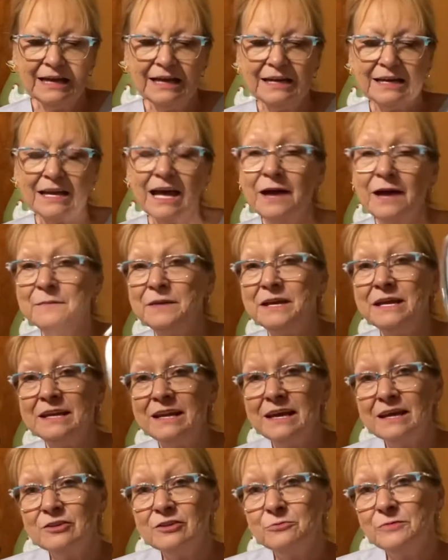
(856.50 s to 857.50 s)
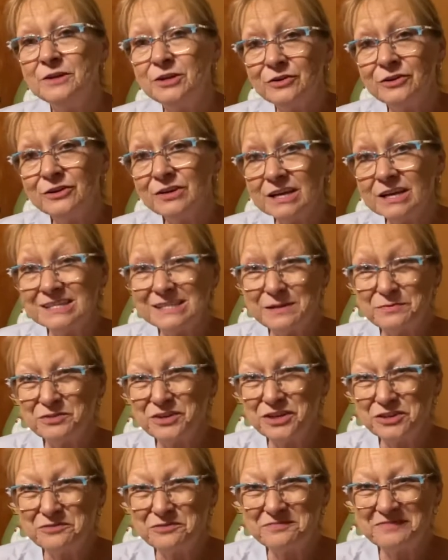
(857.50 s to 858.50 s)
Got me another mirror because I
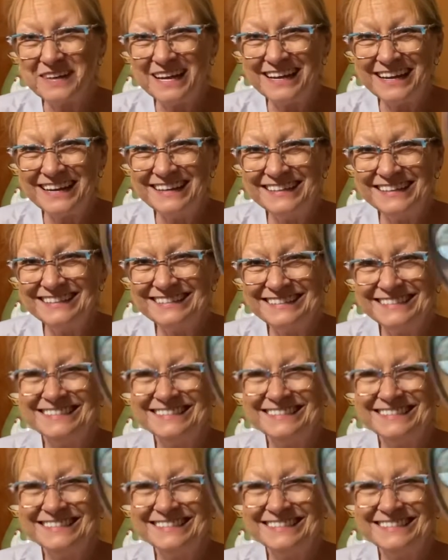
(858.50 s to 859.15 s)
broke mine.